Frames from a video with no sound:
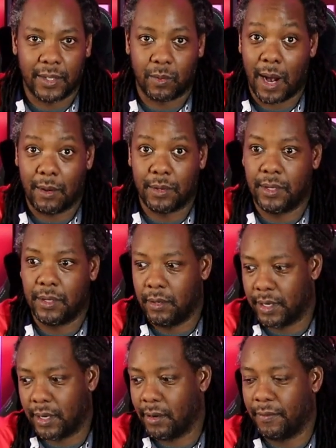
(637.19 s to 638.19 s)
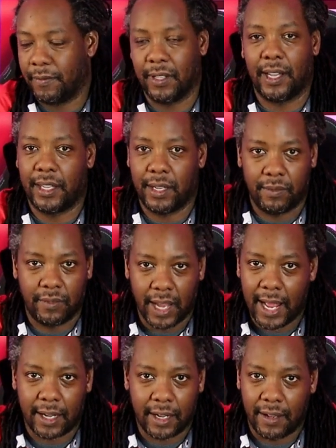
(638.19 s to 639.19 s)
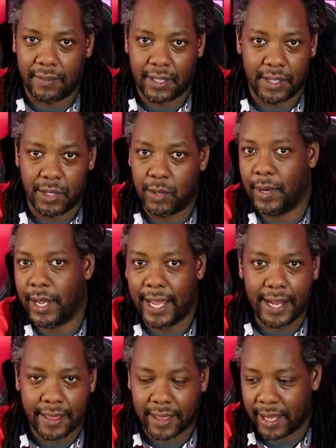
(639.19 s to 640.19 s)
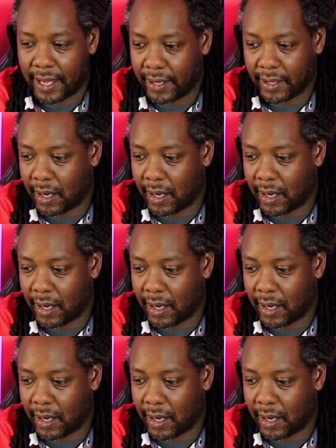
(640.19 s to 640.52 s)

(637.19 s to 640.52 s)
it's round 2 and you don't feel like you've got enough to do anything.